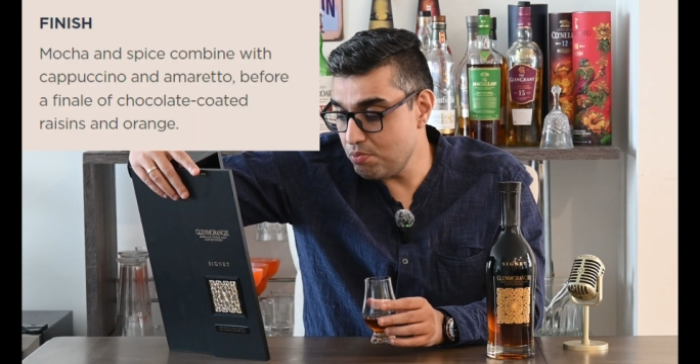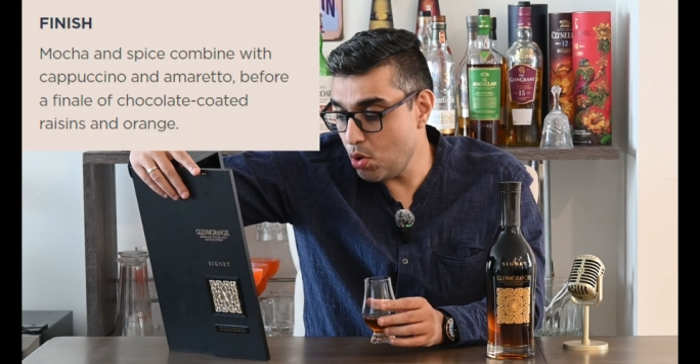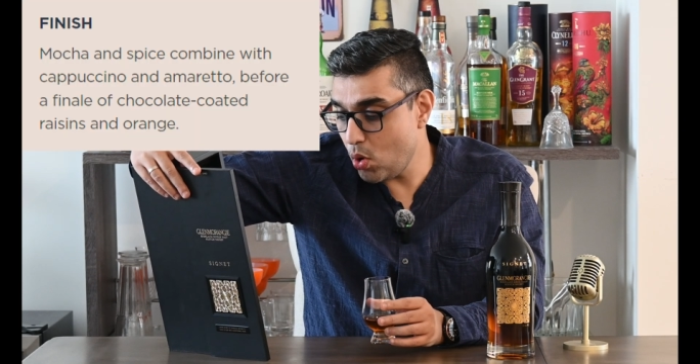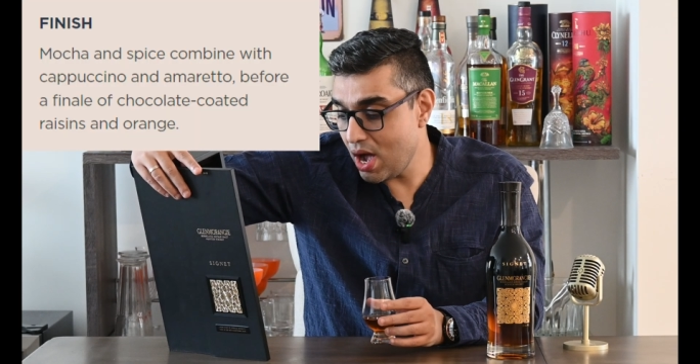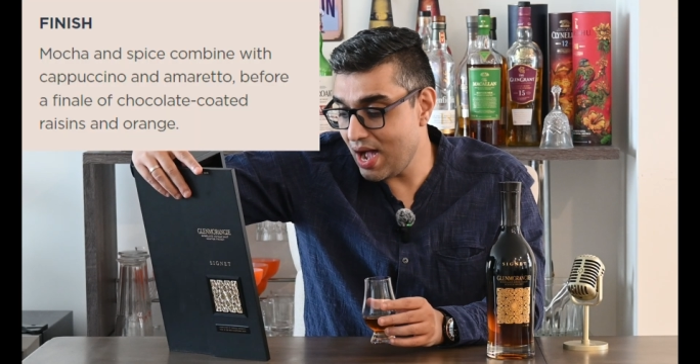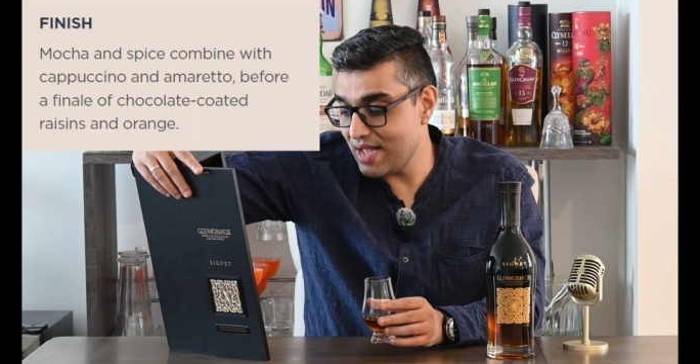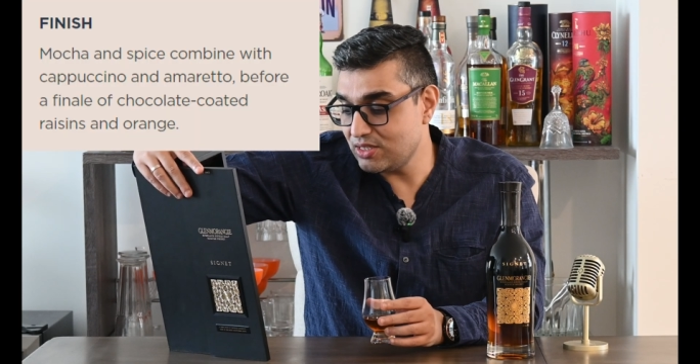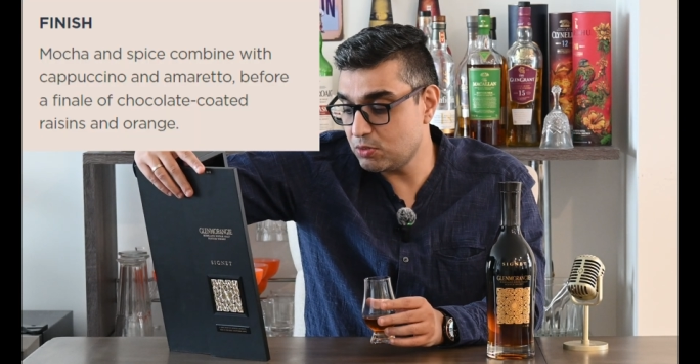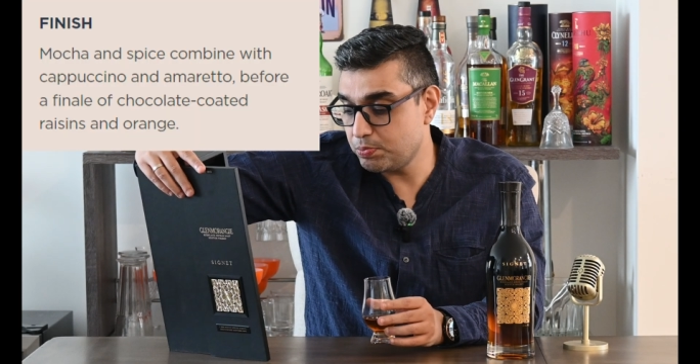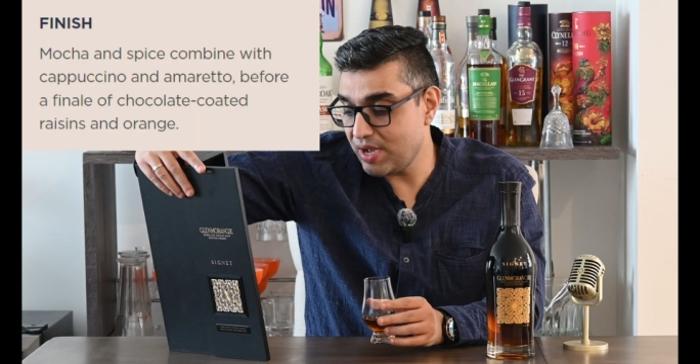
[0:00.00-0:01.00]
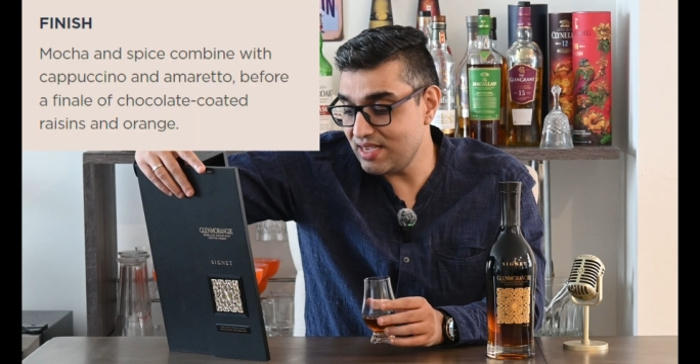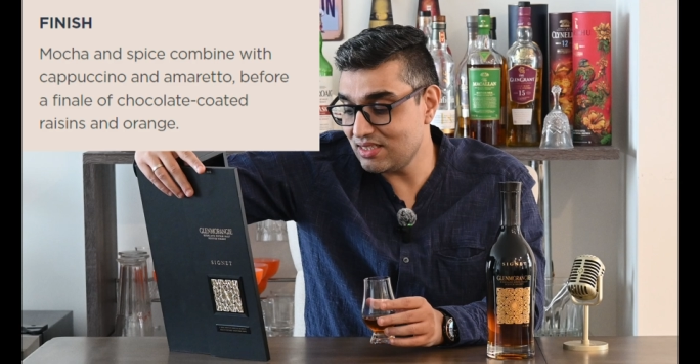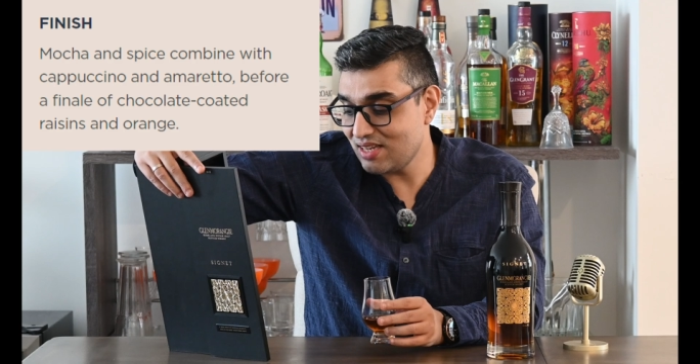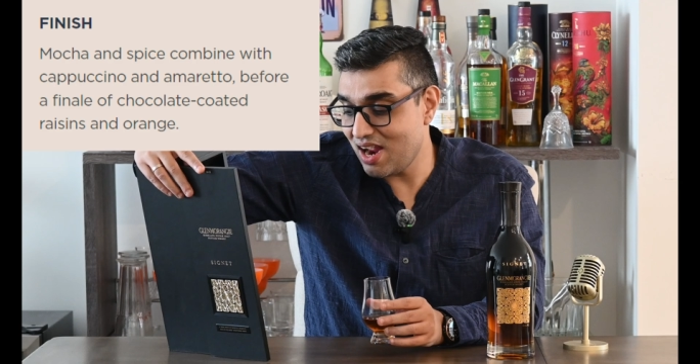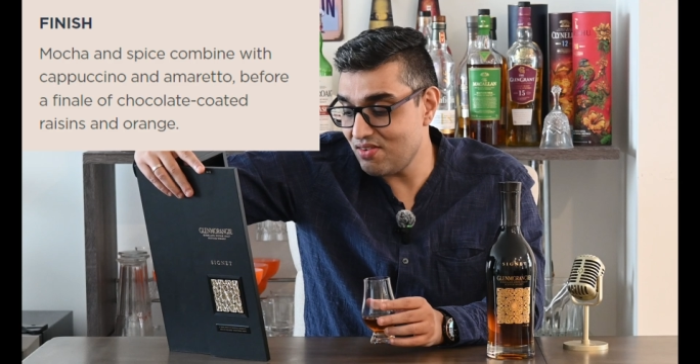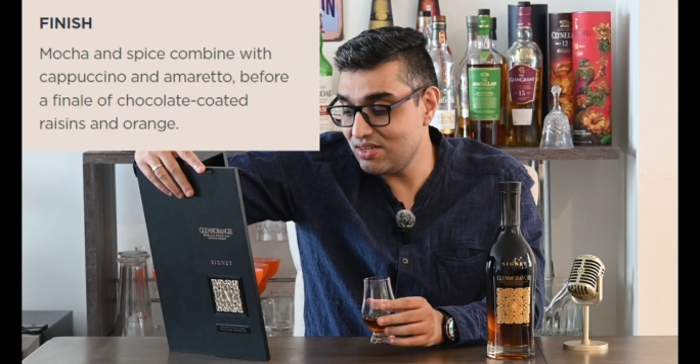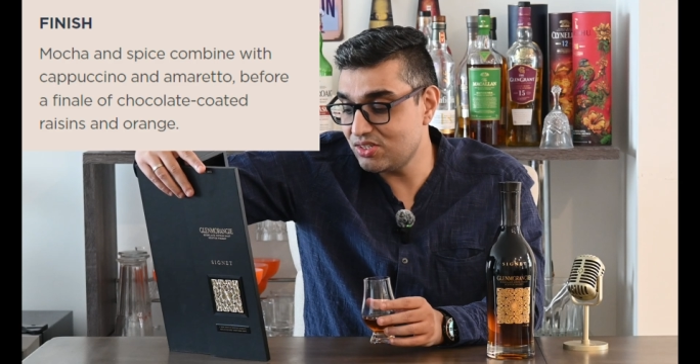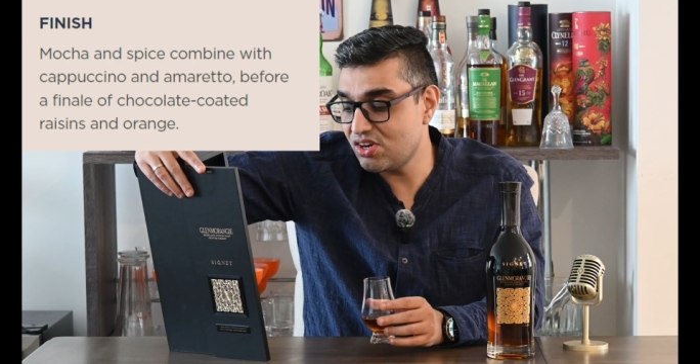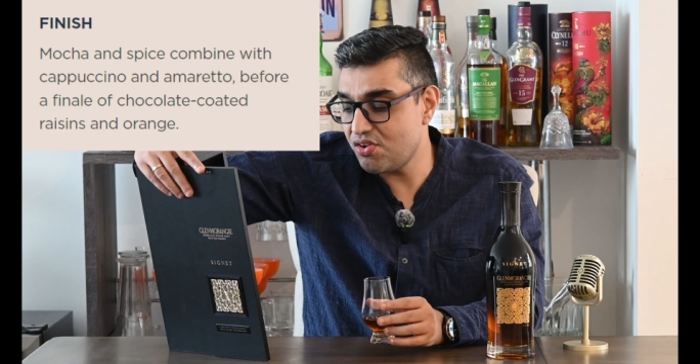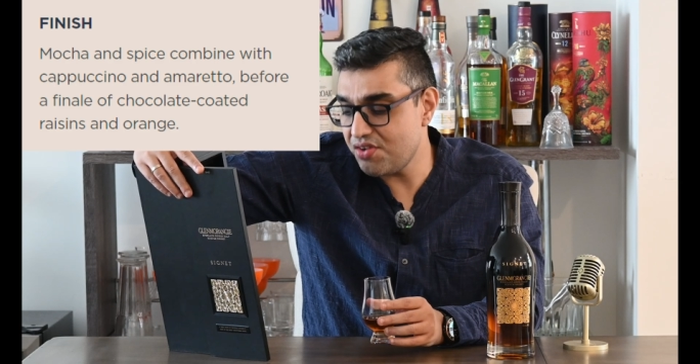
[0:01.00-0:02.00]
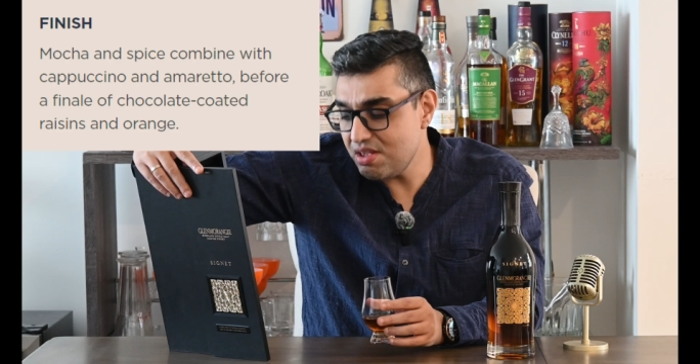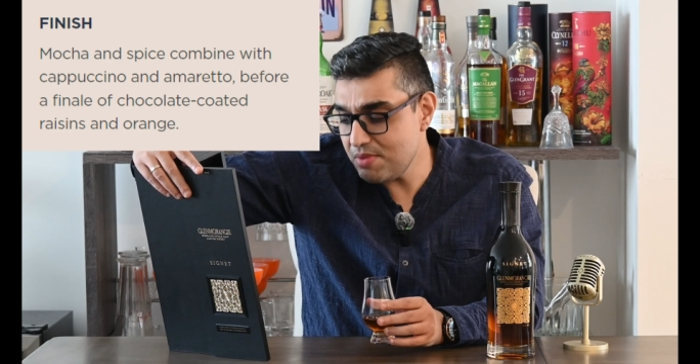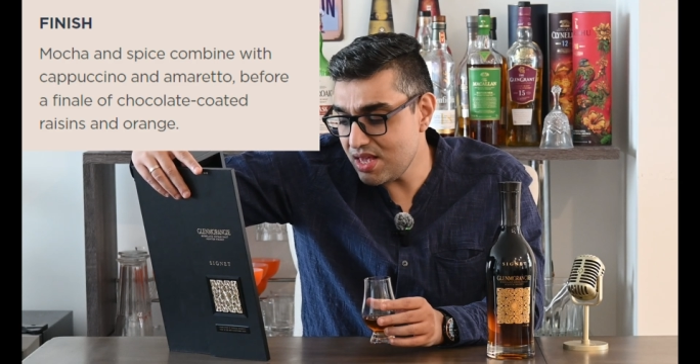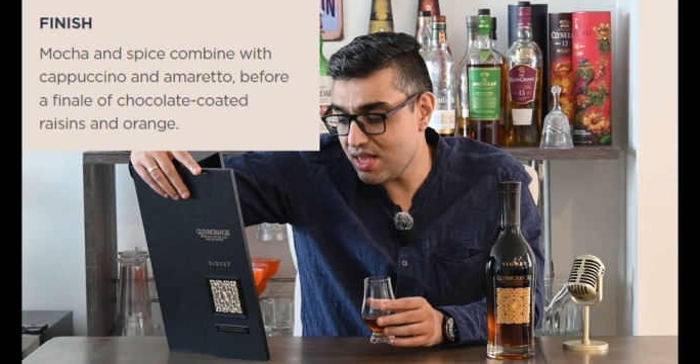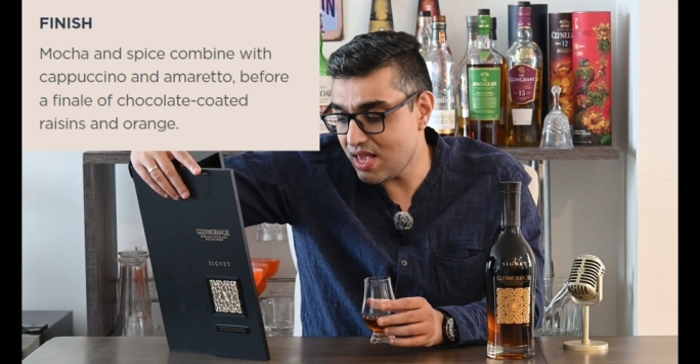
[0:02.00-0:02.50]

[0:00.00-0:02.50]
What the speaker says: mocha and spice heralds creamy